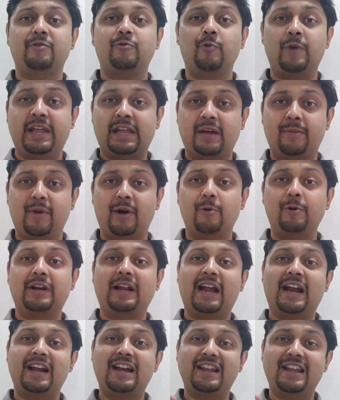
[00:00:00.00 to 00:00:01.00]
knowing about,
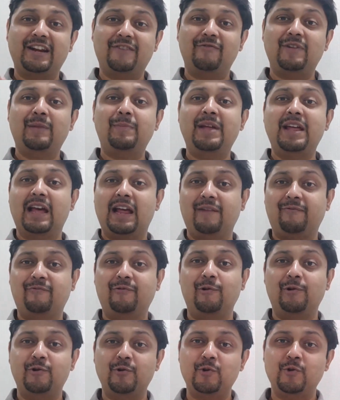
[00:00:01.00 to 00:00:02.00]
and it will be
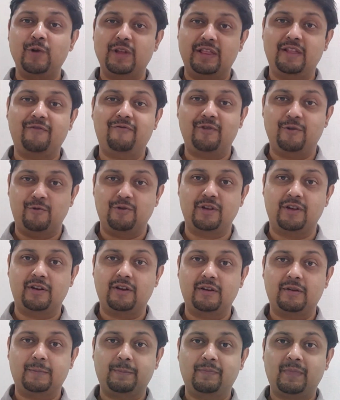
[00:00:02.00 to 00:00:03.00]
helpful to you in the future.
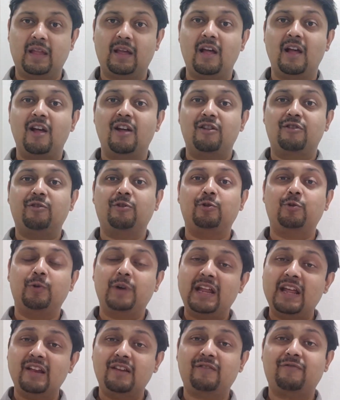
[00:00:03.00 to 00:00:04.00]
So
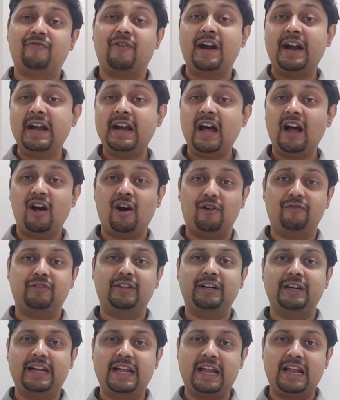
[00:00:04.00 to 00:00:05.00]
today's funda of
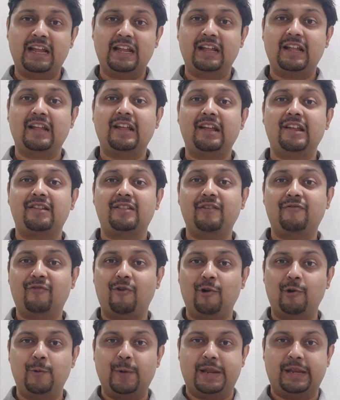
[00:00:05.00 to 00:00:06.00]
the day is the
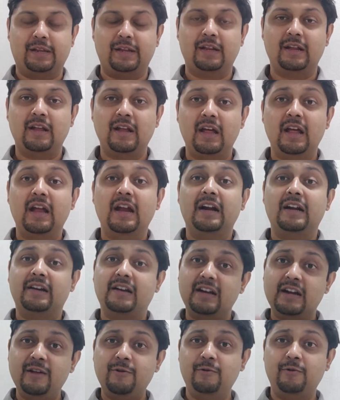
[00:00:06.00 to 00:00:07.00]
following.
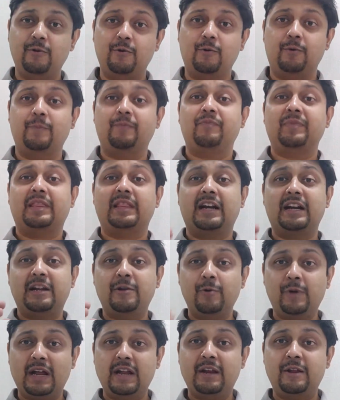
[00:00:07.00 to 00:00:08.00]
Did you know that
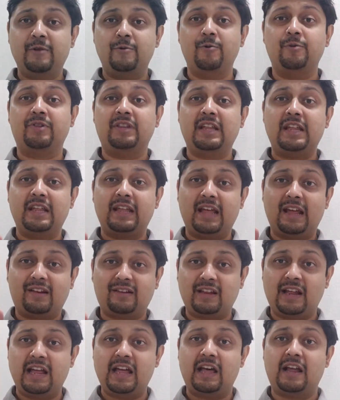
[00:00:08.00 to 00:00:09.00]
you can use
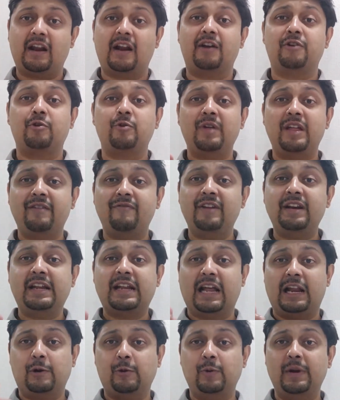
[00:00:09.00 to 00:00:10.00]
XIRR to even
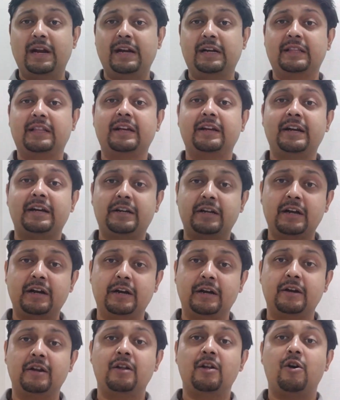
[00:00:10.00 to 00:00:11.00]
calculate the
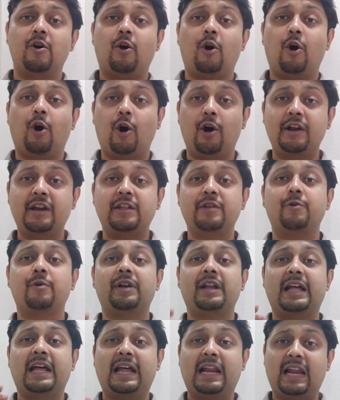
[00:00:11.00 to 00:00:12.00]
return on
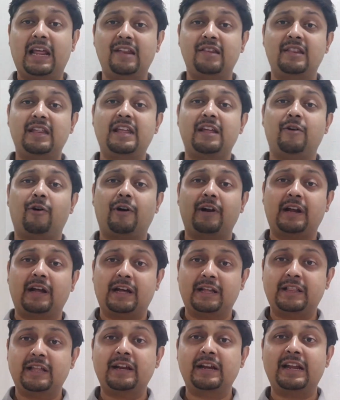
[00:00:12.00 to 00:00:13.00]
your LIC or
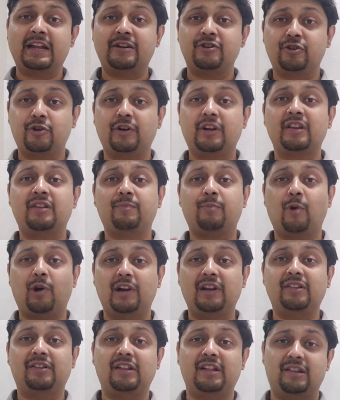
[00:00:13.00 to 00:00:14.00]
other insurance
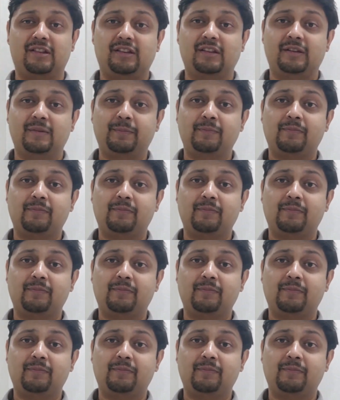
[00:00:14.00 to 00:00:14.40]
policies?